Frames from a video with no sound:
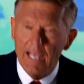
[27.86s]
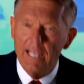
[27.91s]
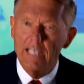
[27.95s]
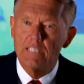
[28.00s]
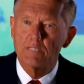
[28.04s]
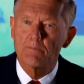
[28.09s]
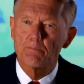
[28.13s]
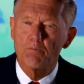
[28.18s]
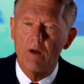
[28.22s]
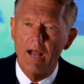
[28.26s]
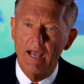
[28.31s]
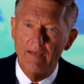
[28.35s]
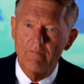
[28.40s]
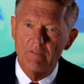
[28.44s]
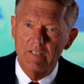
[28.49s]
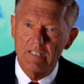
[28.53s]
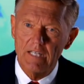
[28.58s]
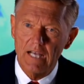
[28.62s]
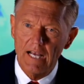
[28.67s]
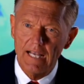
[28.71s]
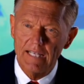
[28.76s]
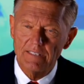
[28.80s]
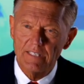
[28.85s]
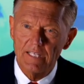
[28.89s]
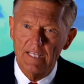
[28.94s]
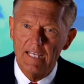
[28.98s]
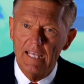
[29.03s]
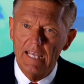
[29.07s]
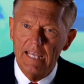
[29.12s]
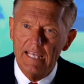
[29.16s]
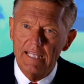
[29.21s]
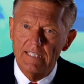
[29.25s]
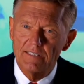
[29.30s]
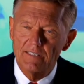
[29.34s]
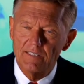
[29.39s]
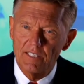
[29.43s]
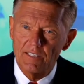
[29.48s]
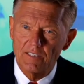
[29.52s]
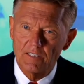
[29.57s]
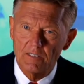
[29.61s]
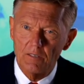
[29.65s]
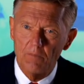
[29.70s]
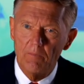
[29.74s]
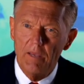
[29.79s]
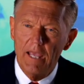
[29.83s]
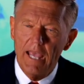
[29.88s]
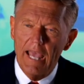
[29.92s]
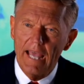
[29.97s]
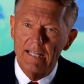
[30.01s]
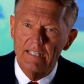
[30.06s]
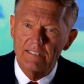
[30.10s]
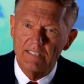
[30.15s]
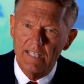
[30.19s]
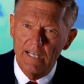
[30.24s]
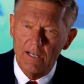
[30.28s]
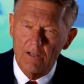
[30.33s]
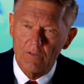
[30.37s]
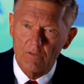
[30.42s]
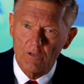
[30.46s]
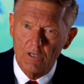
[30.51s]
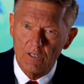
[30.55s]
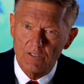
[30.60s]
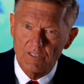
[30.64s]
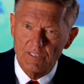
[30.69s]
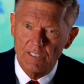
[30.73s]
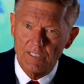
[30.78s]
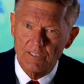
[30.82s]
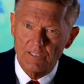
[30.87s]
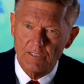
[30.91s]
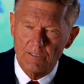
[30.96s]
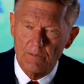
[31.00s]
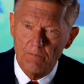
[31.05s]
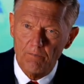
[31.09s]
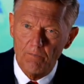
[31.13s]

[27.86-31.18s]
is privatizing its system and its healthcare system.